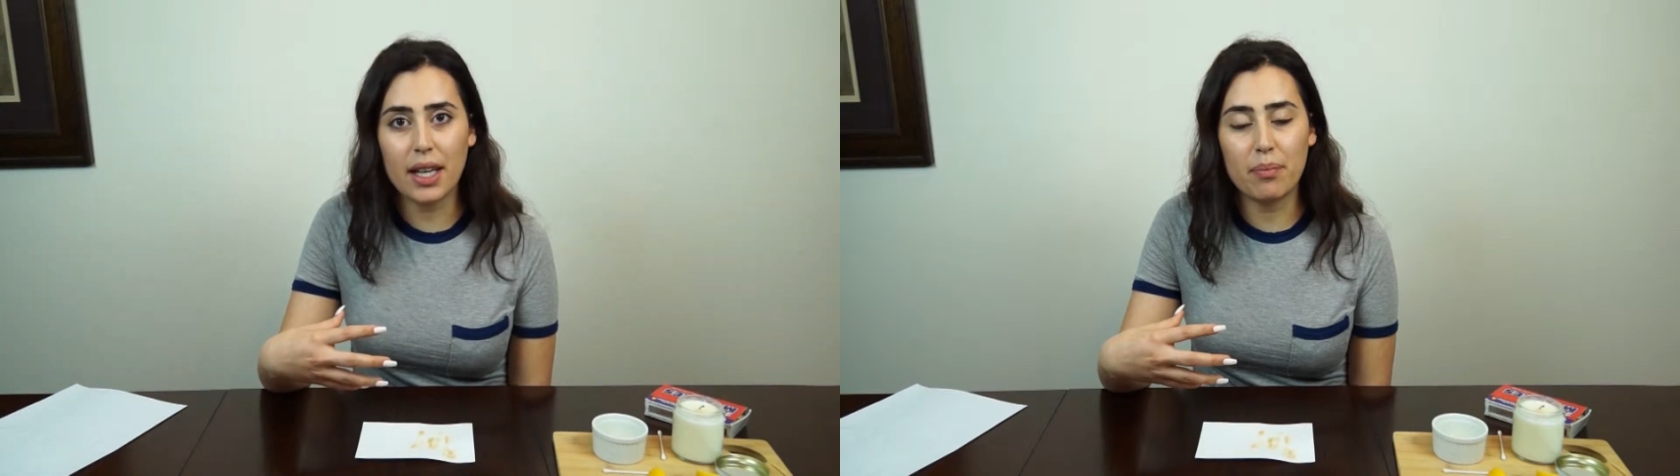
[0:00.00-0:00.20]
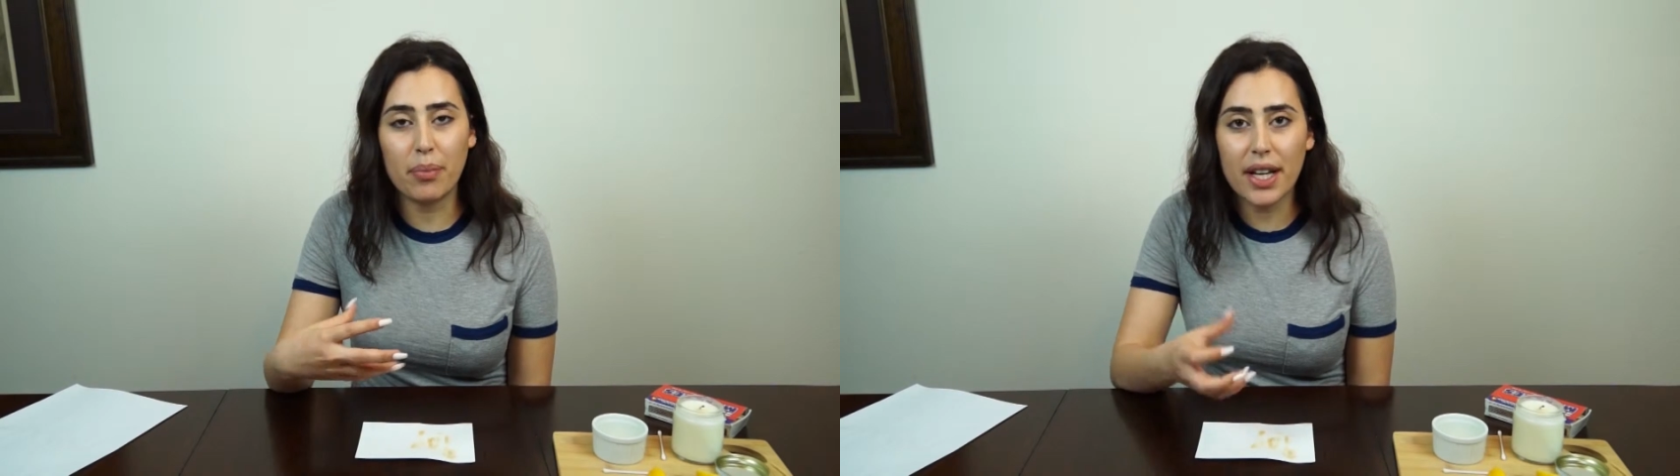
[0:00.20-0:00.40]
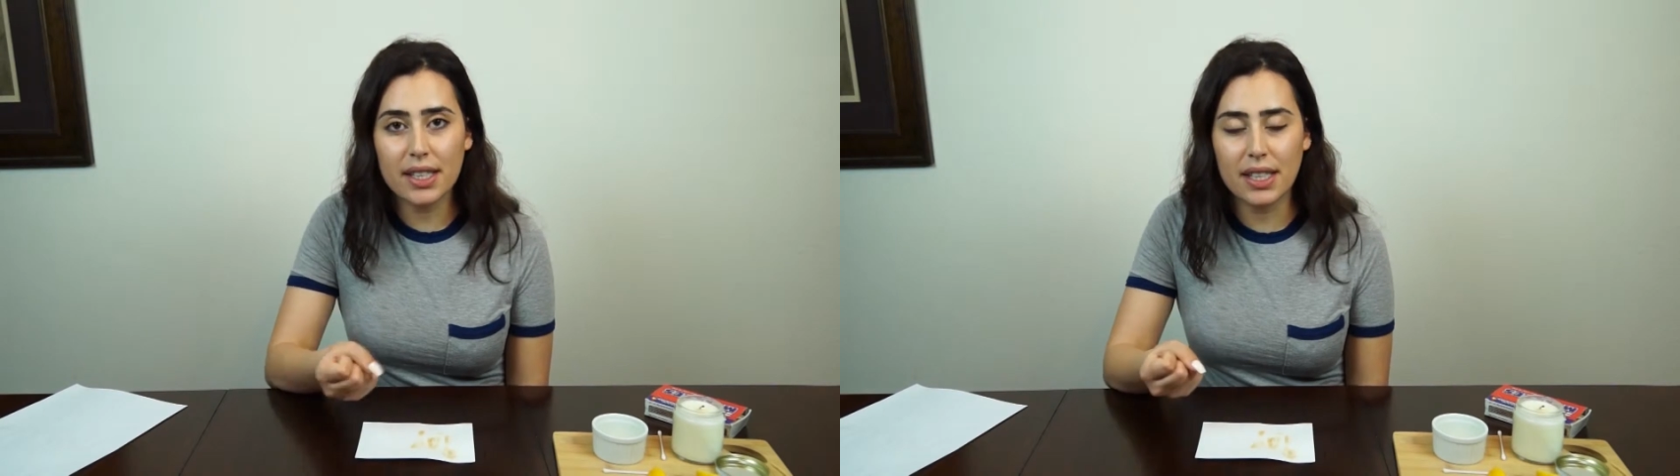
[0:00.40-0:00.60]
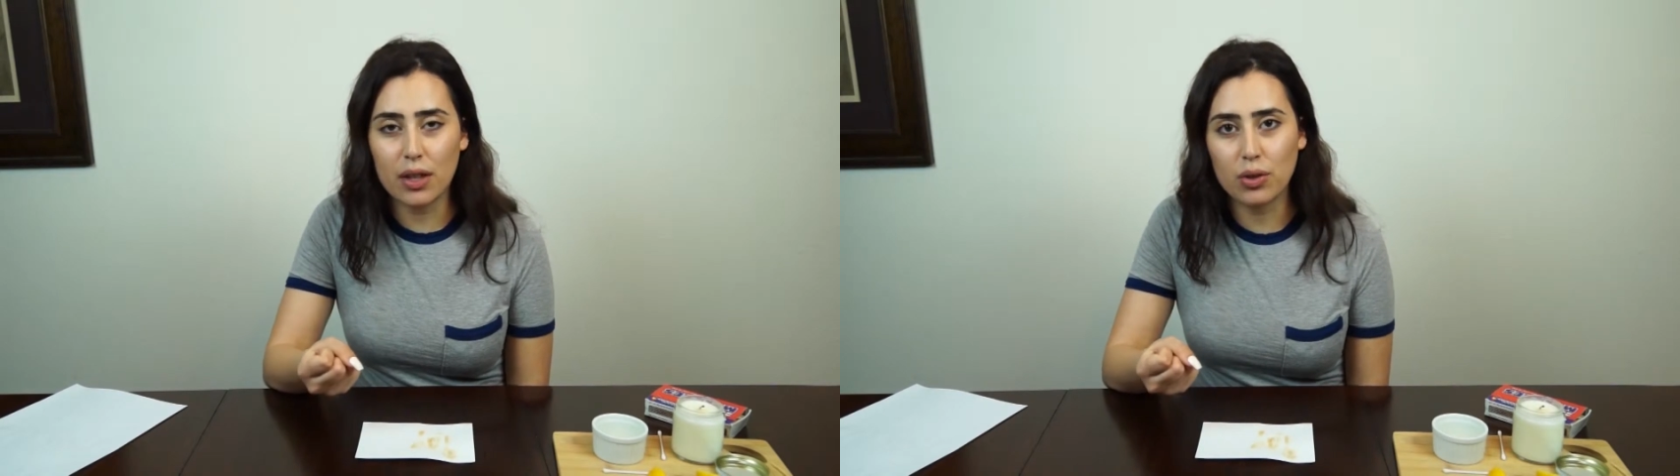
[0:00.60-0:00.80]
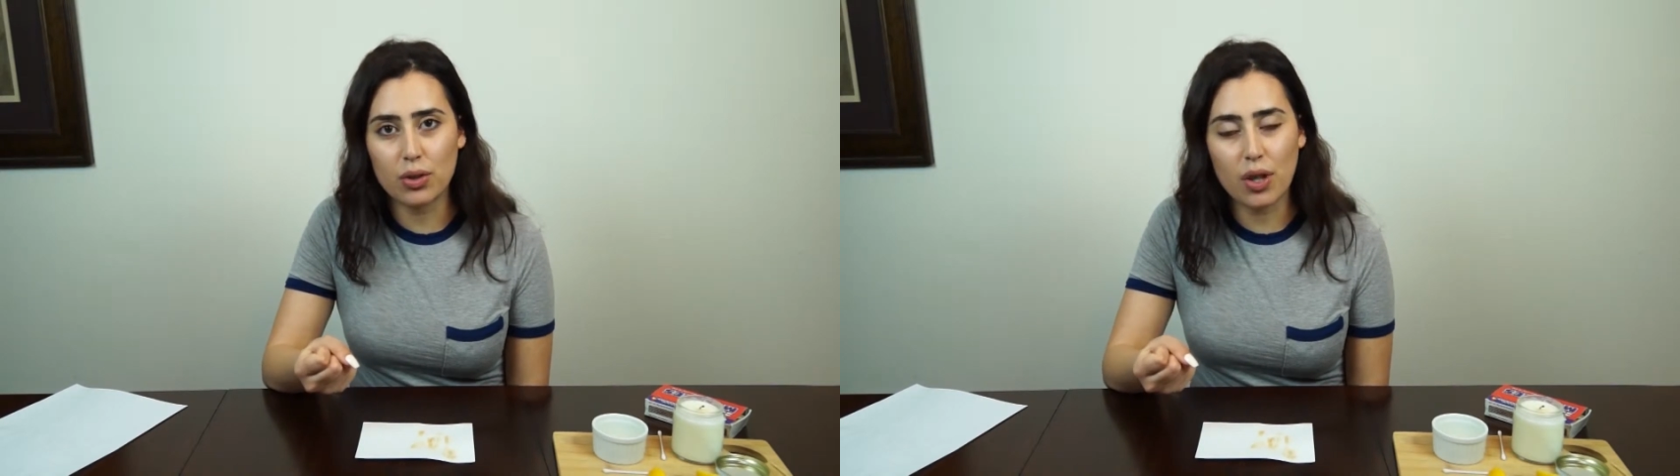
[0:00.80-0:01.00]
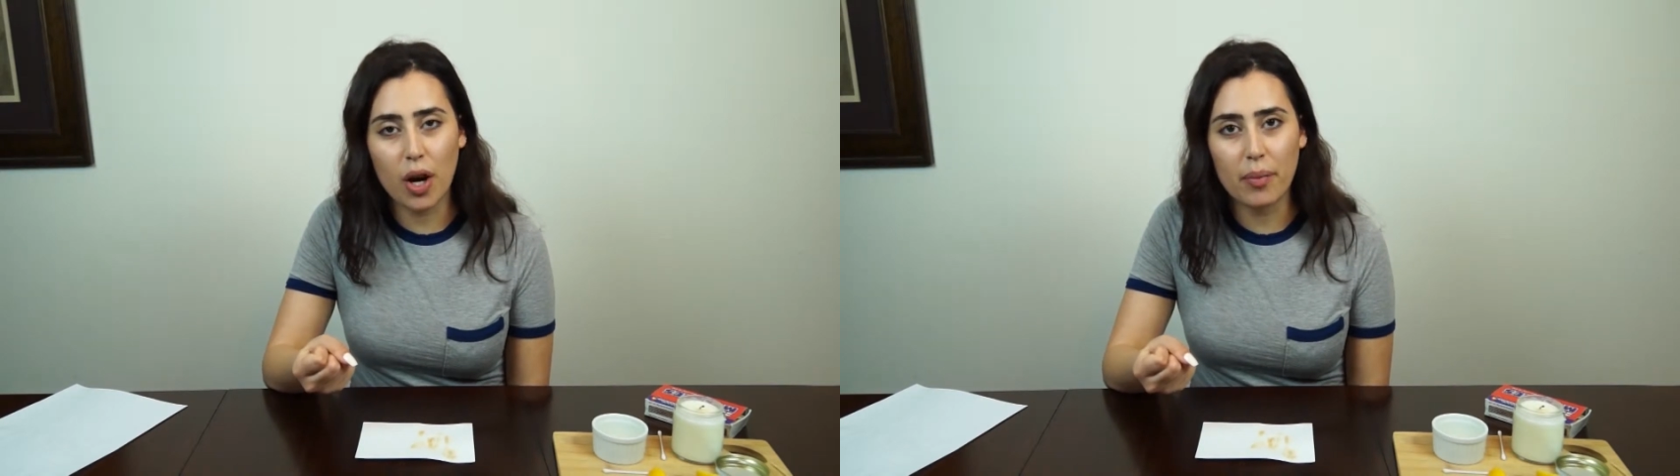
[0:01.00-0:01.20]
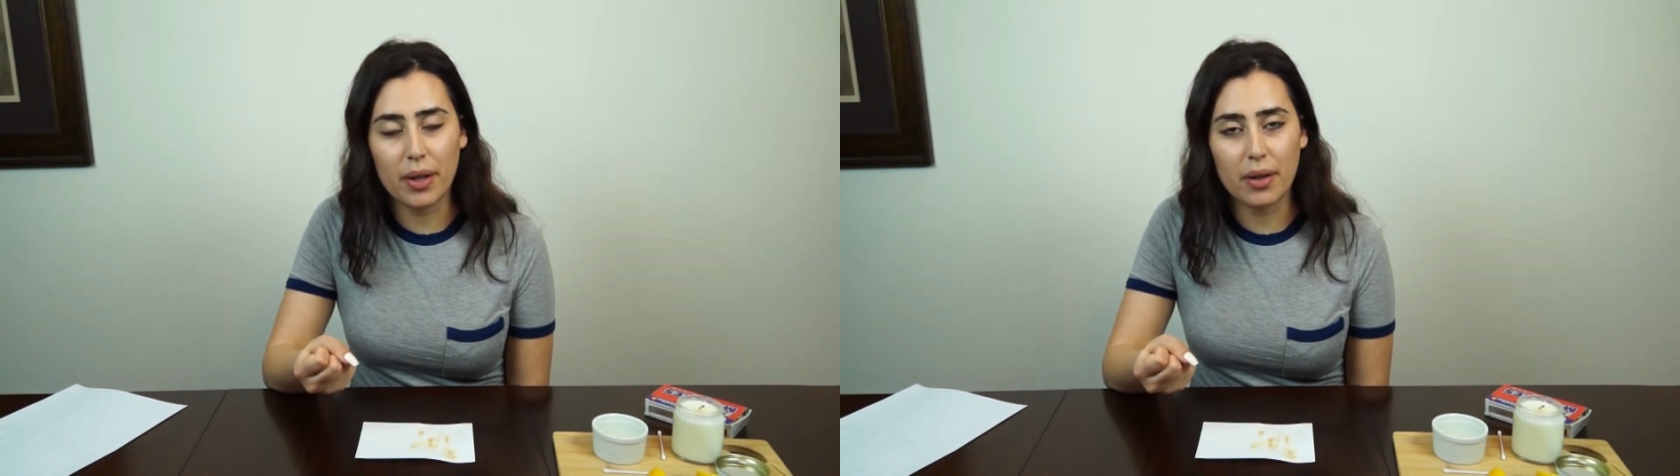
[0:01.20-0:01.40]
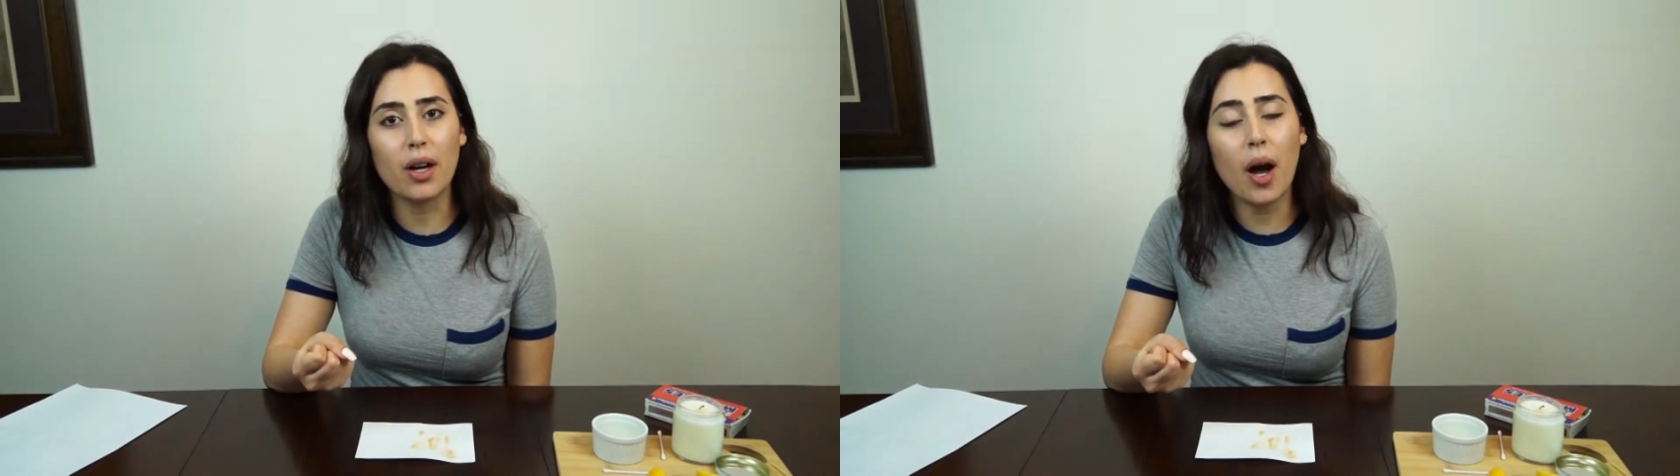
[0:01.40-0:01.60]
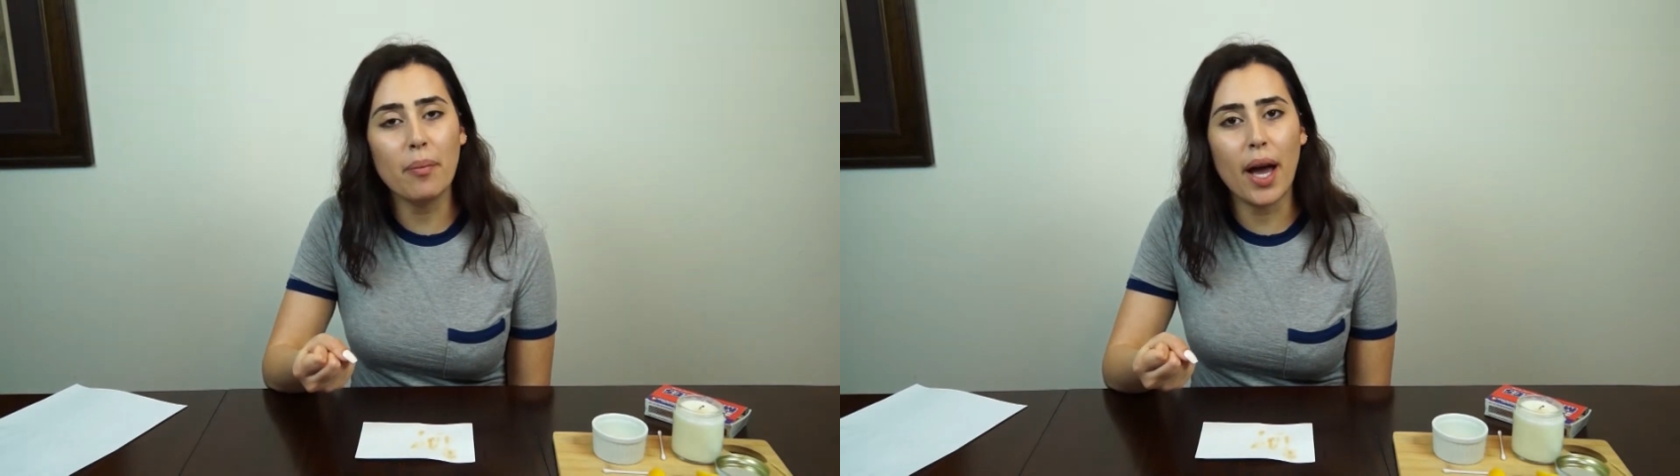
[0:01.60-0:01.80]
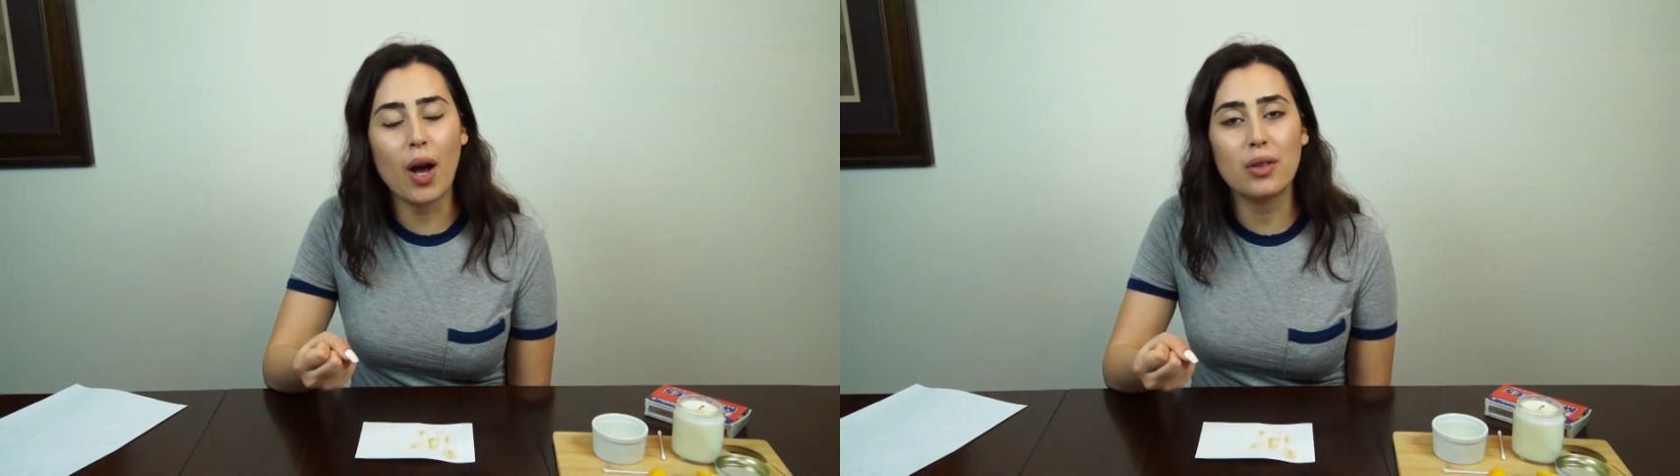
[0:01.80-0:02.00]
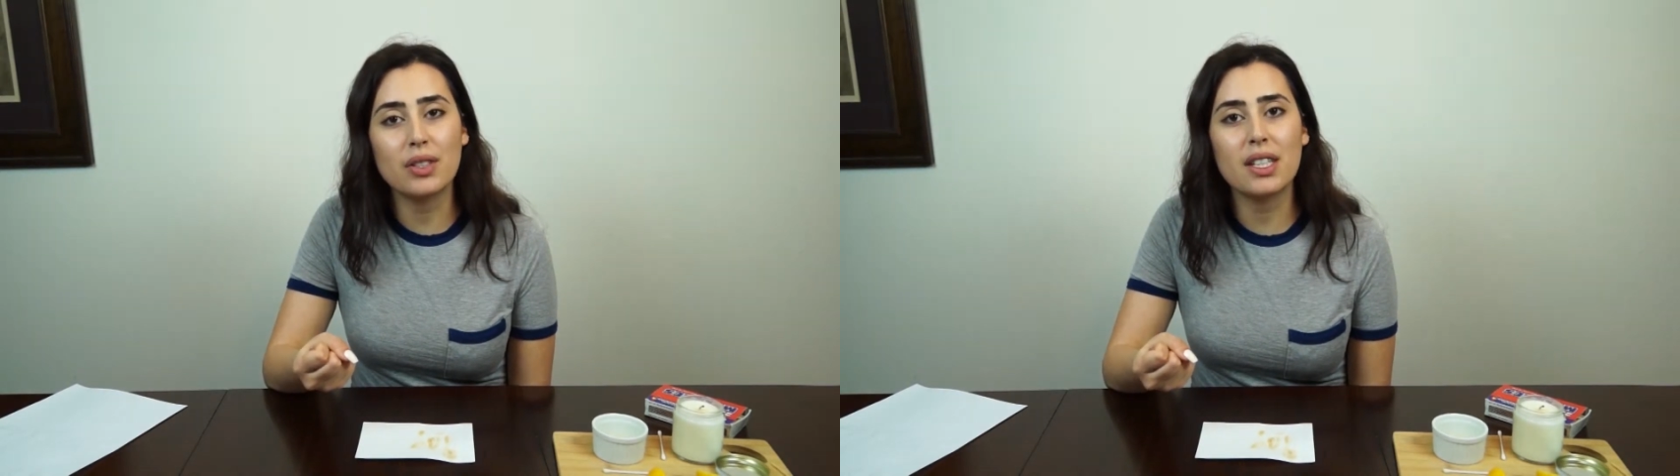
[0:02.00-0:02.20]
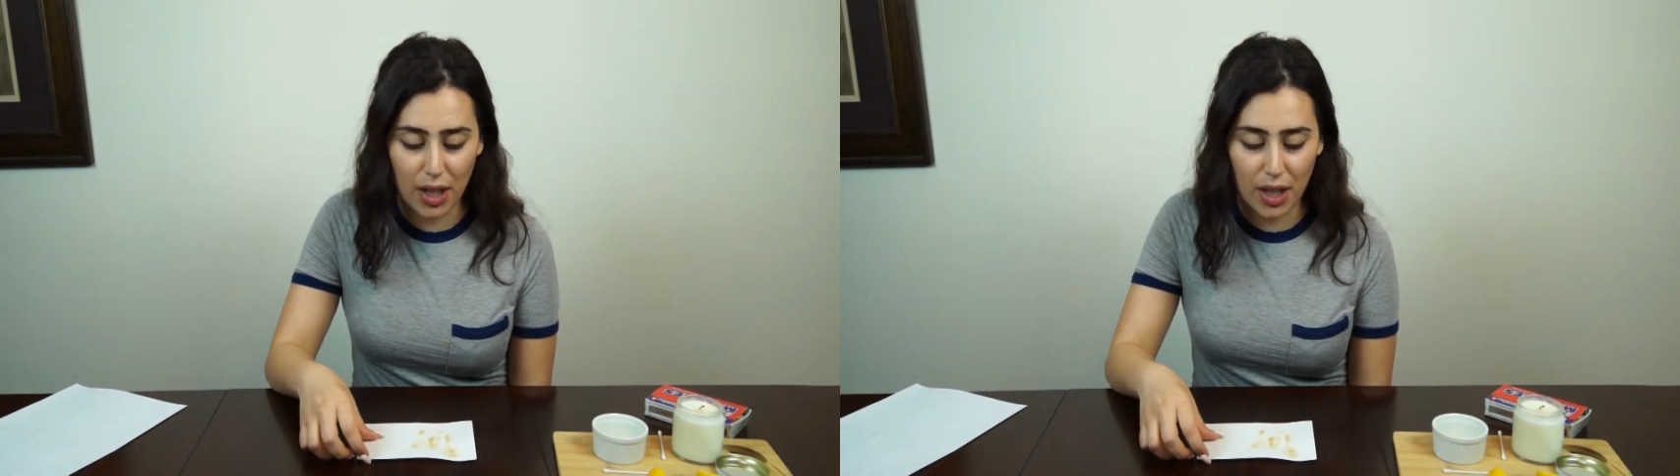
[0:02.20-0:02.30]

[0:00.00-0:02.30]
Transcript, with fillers: it breaks down those carbon compounds.